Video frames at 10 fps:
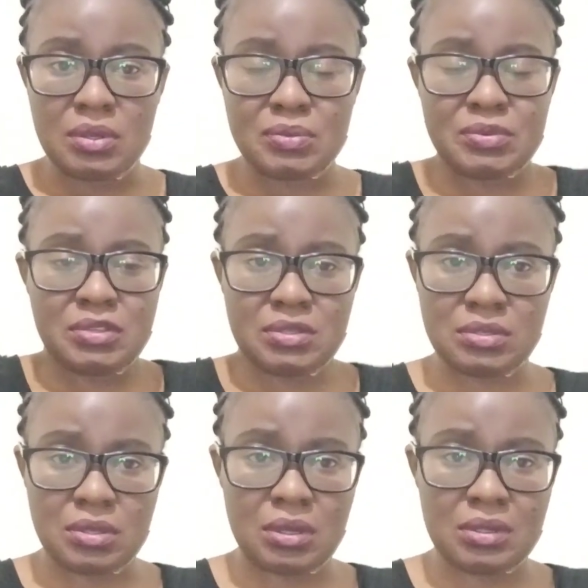which is
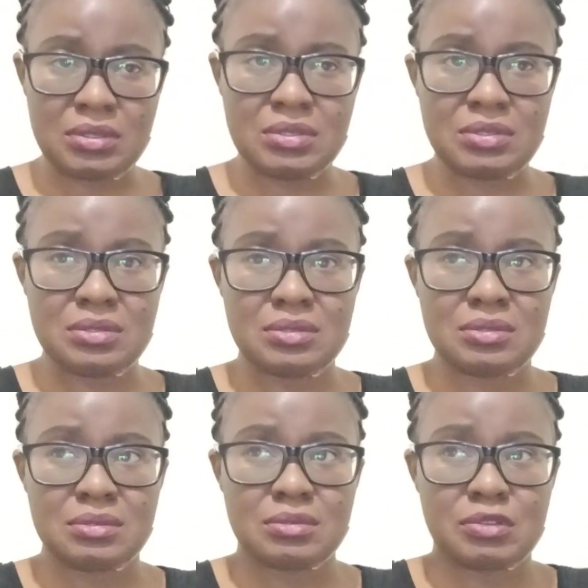not
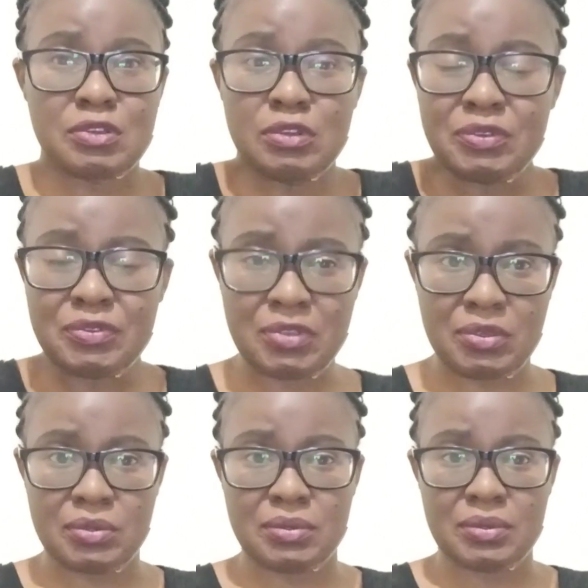good for
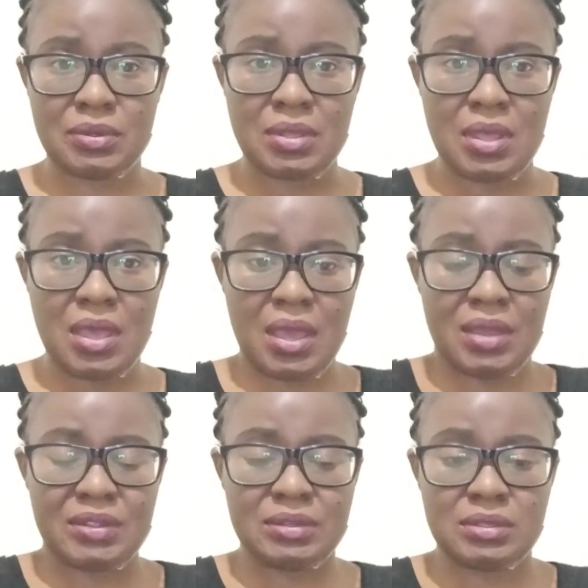you.
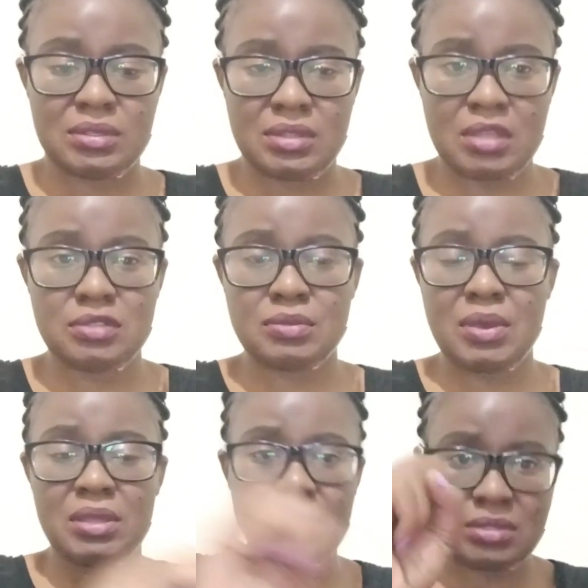And that's
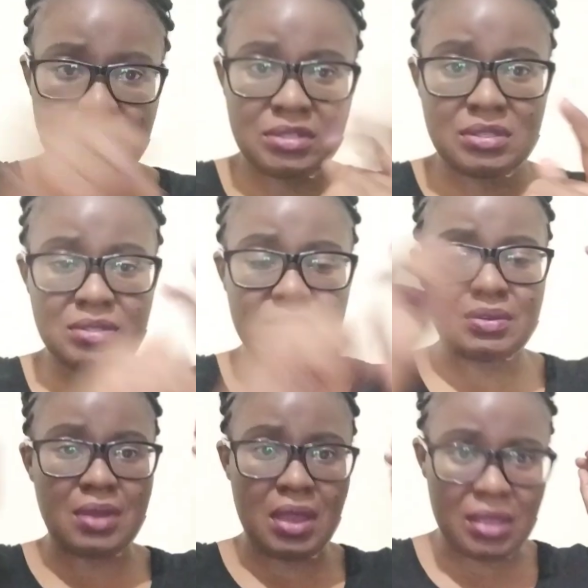why it's just
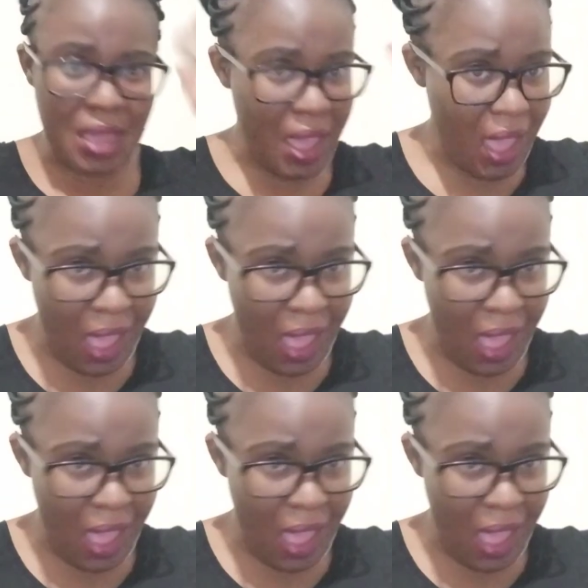crying, help,